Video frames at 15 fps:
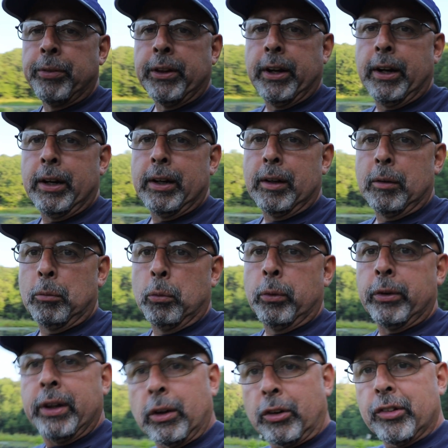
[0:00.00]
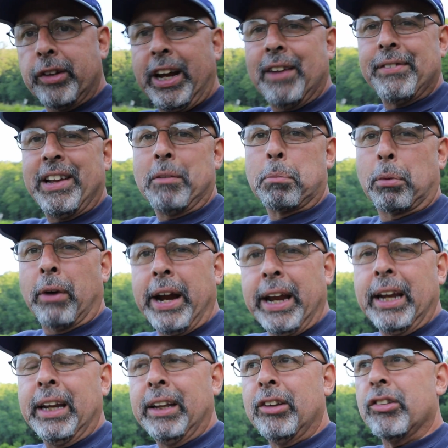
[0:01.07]
Because they have to have
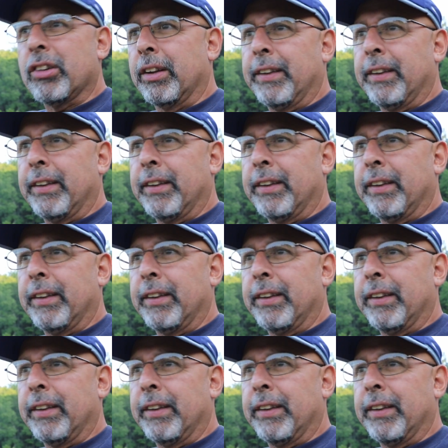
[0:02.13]
brains